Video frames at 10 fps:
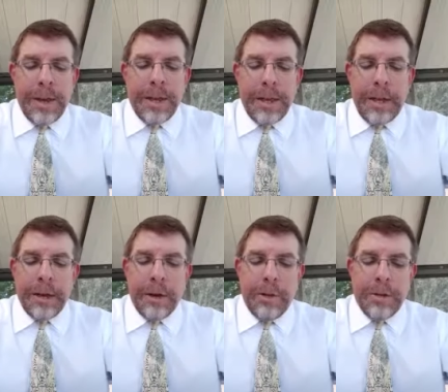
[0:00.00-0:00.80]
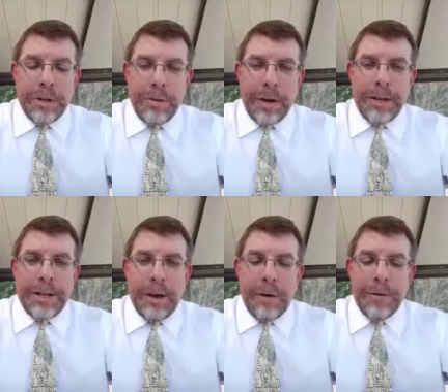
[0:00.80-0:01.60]
then go do it.
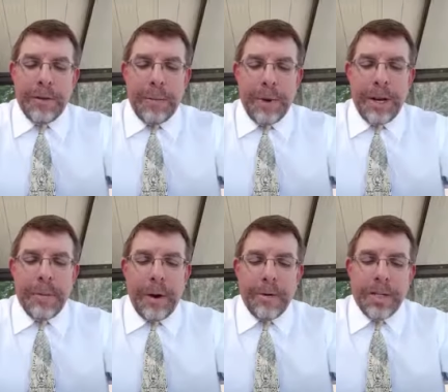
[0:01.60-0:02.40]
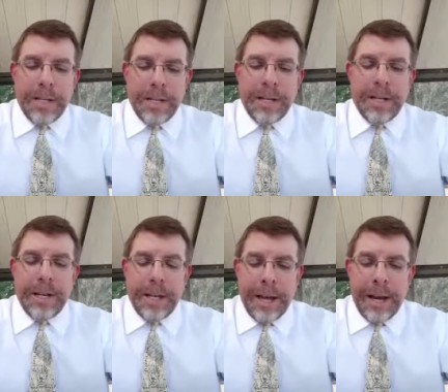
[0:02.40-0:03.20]
Tell somebody about Jesus
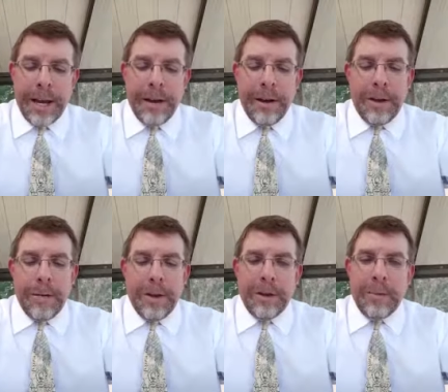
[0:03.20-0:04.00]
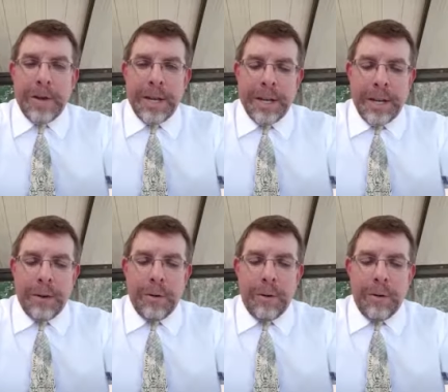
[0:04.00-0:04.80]
today whether it be
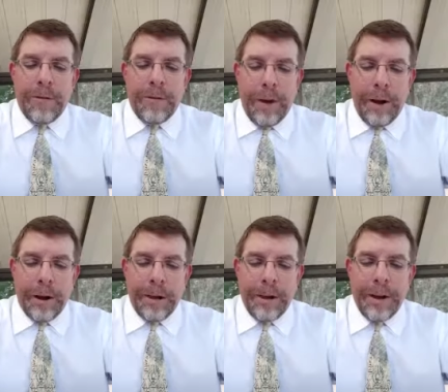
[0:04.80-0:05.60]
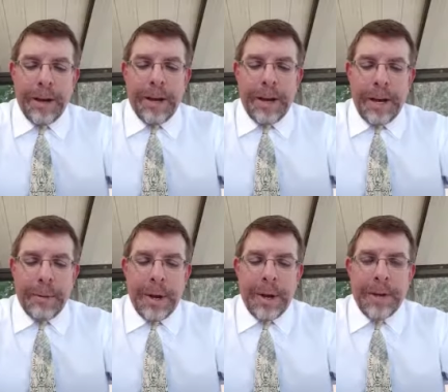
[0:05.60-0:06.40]
near or far.
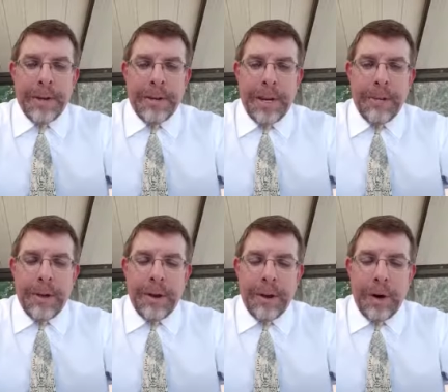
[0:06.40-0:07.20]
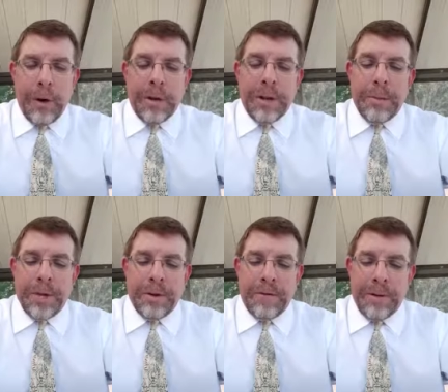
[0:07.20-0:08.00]
Amen. Because anywhere you go is a
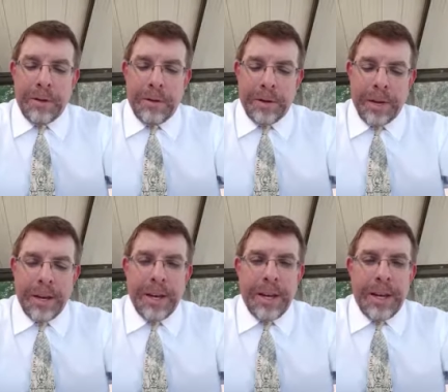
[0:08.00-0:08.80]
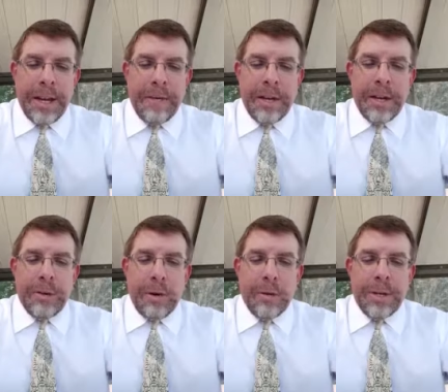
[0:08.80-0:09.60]
mission field, even in
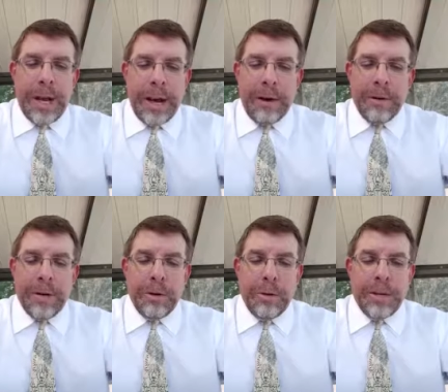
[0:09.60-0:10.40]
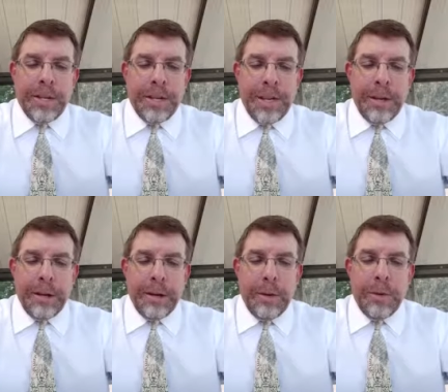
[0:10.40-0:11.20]
your own town, in your own city, in
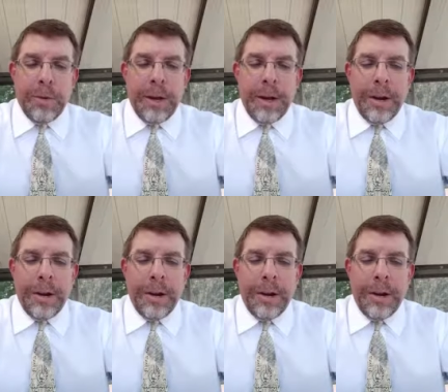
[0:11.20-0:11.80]
your own uh,